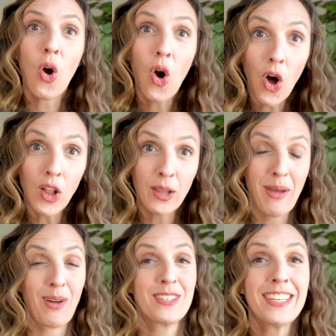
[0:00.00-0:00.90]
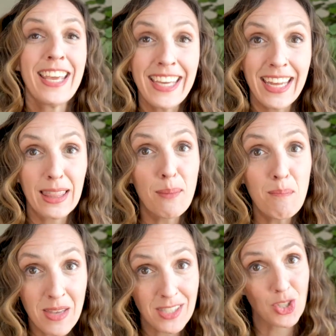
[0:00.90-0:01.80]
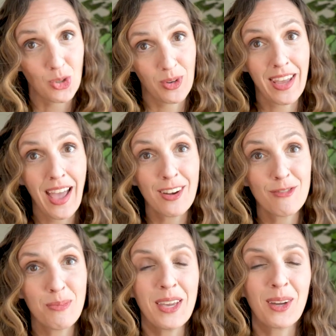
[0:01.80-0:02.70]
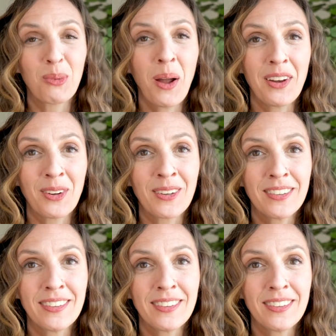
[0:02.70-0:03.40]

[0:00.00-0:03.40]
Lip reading: all about taking the mystery out of being a writer.